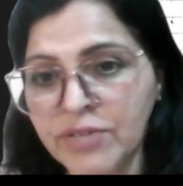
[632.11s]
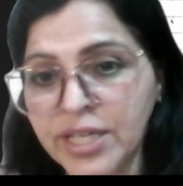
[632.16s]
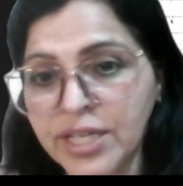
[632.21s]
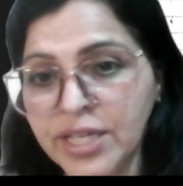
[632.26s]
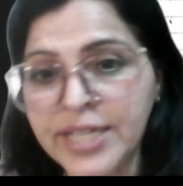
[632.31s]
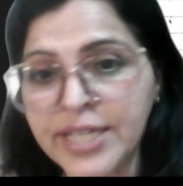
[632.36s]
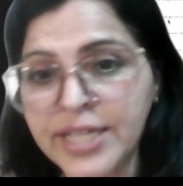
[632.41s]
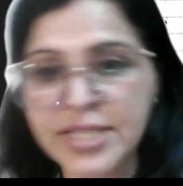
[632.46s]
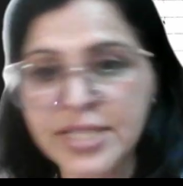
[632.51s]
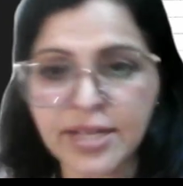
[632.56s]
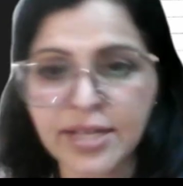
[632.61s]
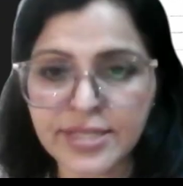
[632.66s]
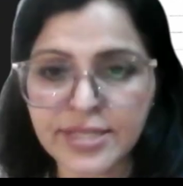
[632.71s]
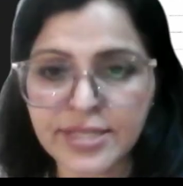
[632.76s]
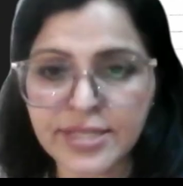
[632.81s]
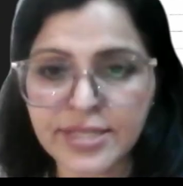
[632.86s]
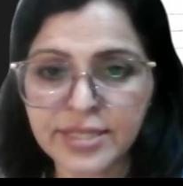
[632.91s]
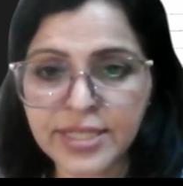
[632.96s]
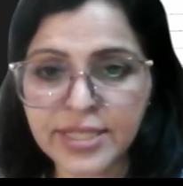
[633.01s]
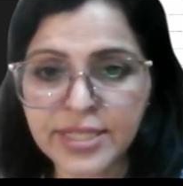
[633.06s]
Its answer
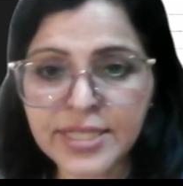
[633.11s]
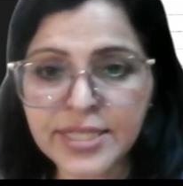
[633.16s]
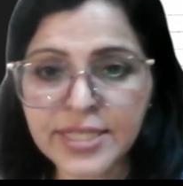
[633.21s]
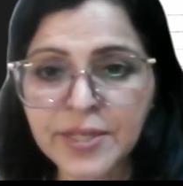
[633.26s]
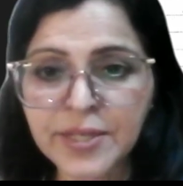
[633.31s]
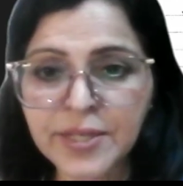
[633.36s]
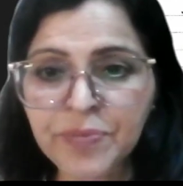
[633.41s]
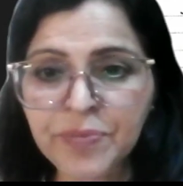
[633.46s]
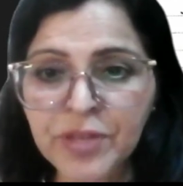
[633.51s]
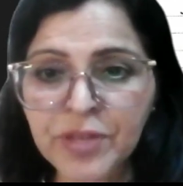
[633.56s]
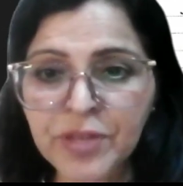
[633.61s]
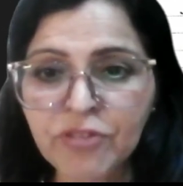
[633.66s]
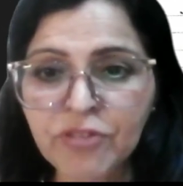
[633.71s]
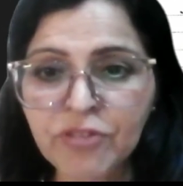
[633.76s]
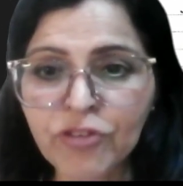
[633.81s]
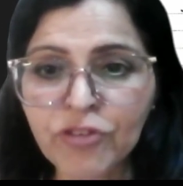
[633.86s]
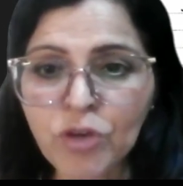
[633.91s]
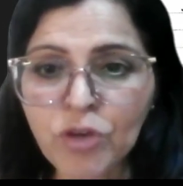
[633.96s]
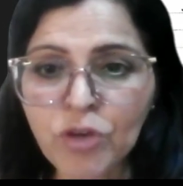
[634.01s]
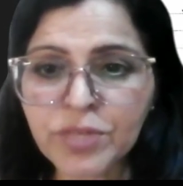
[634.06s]
is,
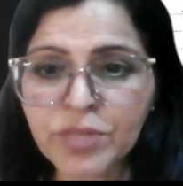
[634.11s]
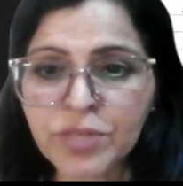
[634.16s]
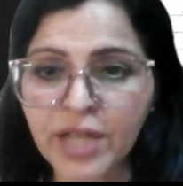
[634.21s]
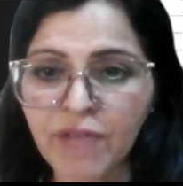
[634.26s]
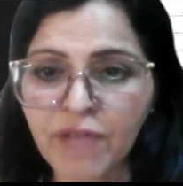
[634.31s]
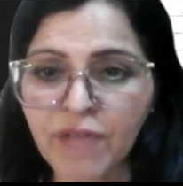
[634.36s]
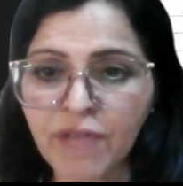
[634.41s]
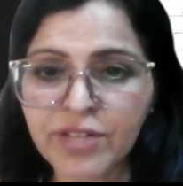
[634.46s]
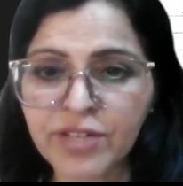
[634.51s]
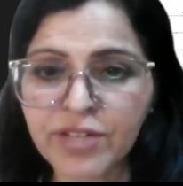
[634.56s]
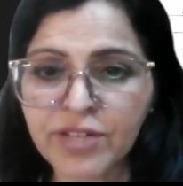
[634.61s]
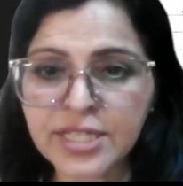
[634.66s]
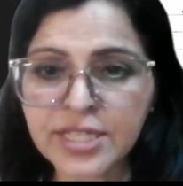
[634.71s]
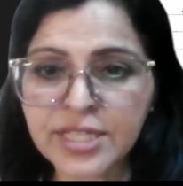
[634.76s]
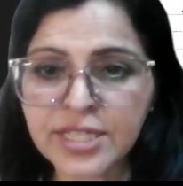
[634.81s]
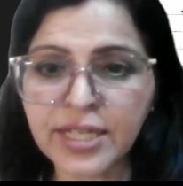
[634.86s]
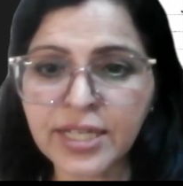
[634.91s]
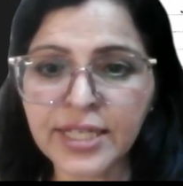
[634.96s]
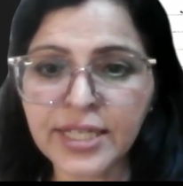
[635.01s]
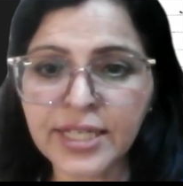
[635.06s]
from graph it is
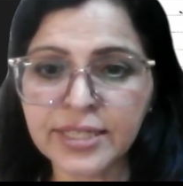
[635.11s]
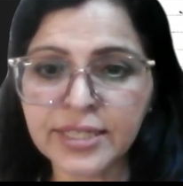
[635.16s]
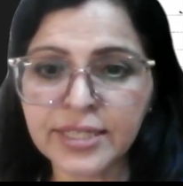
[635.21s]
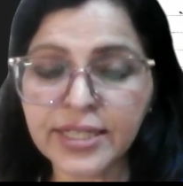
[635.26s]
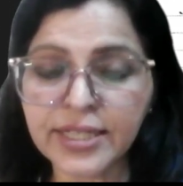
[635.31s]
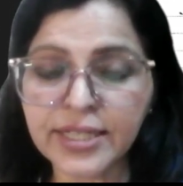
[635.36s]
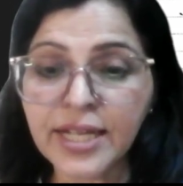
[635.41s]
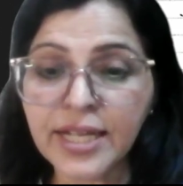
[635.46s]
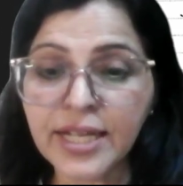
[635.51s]
clear